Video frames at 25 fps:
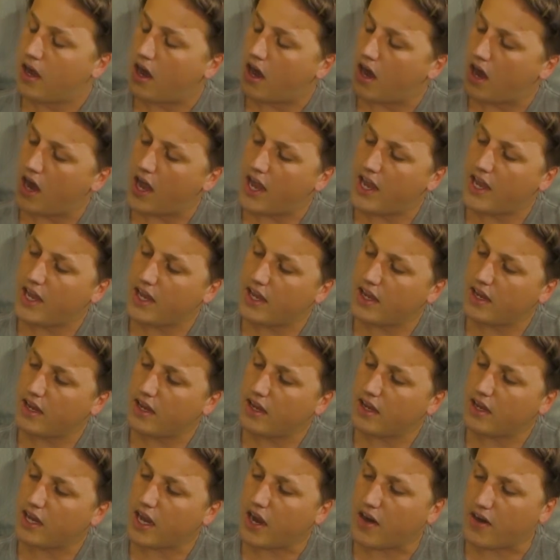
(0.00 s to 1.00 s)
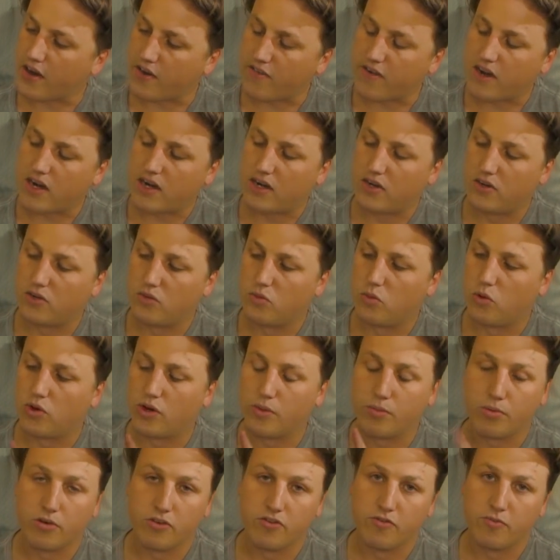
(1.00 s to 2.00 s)
I carry around a little
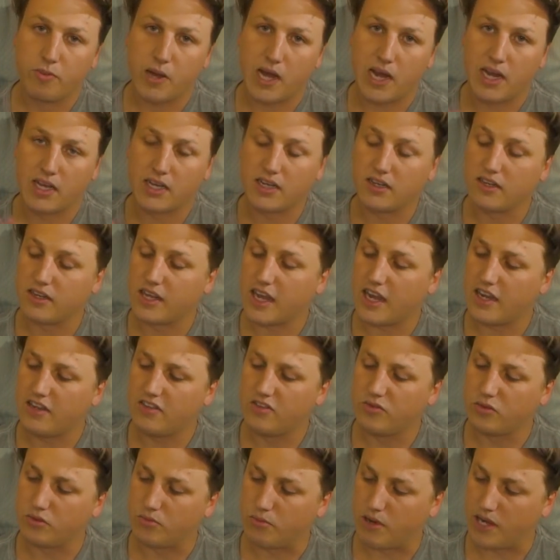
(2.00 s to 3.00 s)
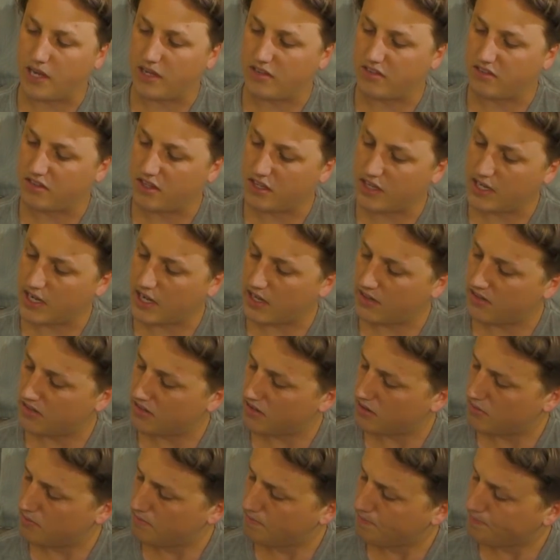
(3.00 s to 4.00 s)
waterproof Pelican case with my SD cards
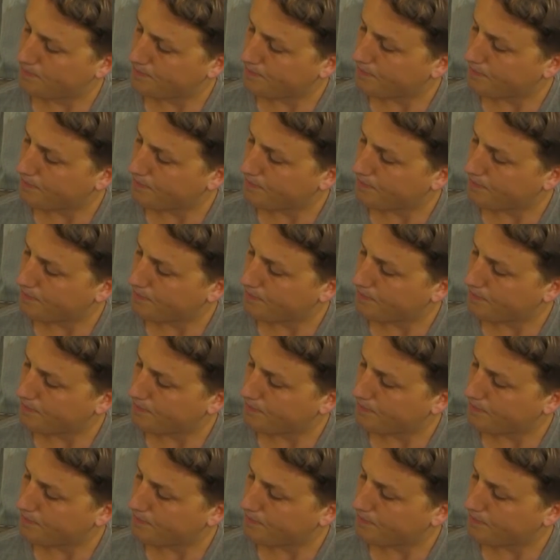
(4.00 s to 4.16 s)
in them.